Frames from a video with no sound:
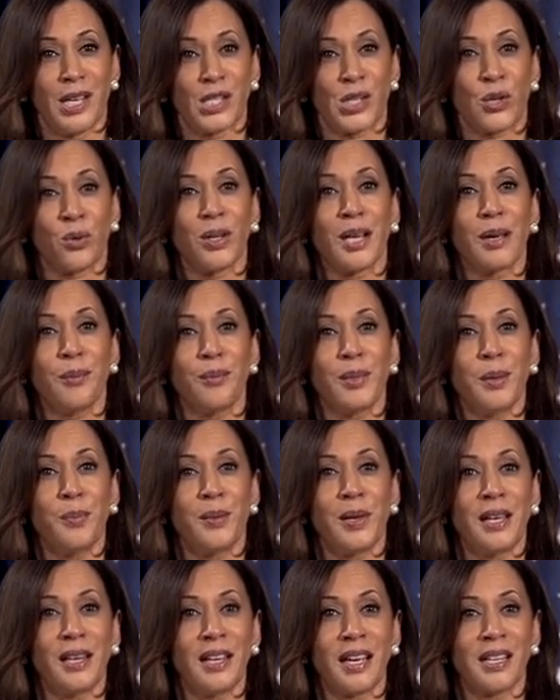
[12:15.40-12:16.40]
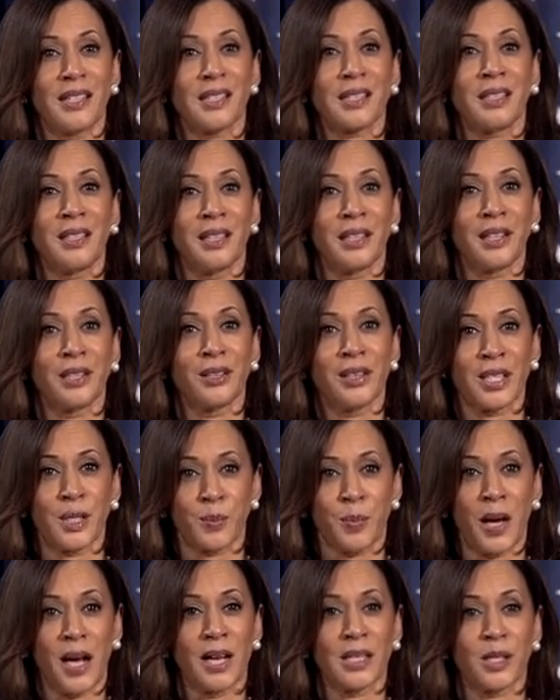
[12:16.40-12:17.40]
So let me be as clear
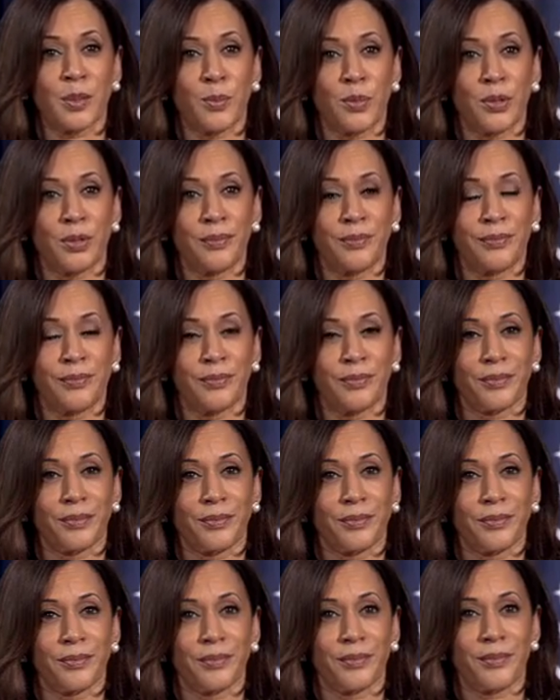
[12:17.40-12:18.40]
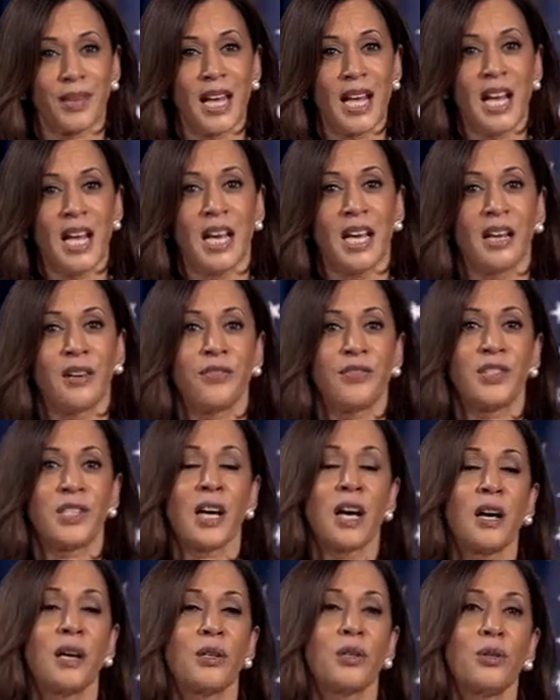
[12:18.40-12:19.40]
as possible. If
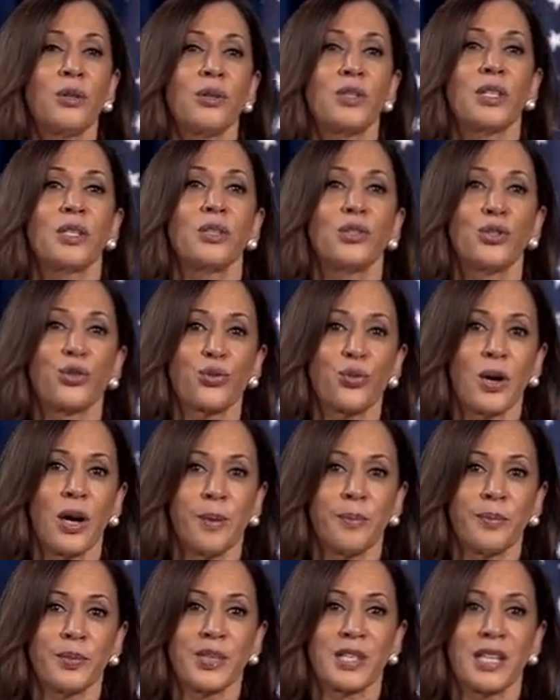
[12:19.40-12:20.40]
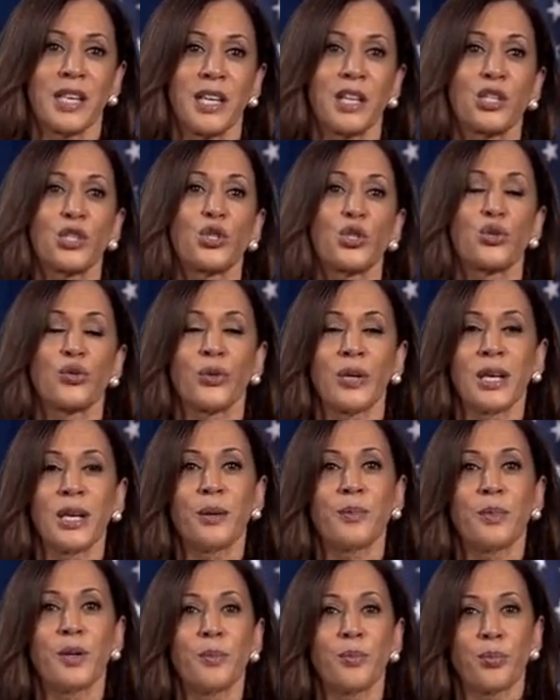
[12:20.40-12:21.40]
Donald Trump's
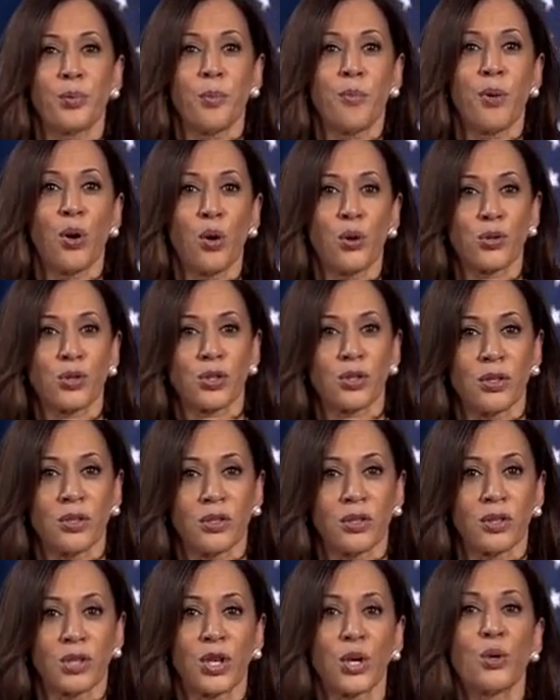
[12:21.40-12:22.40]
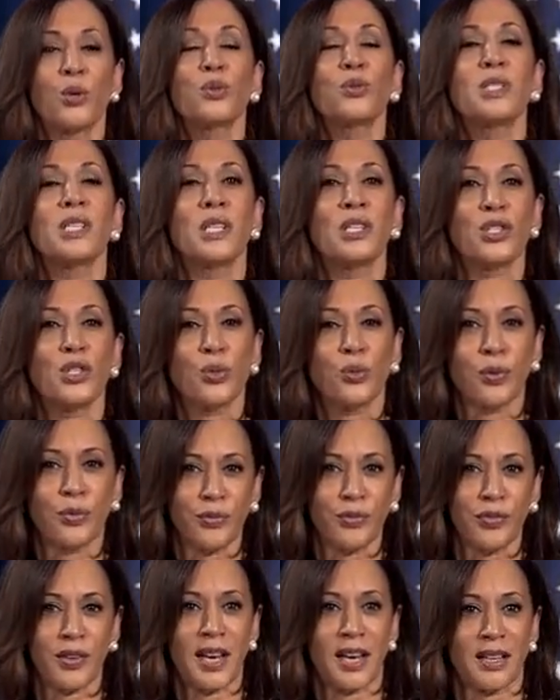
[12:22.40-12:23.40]
extreme proposal goes into
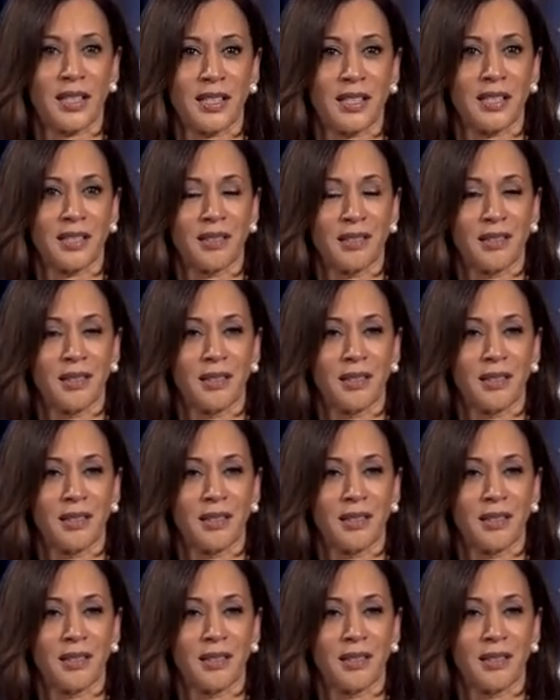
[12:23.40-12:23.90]
effect,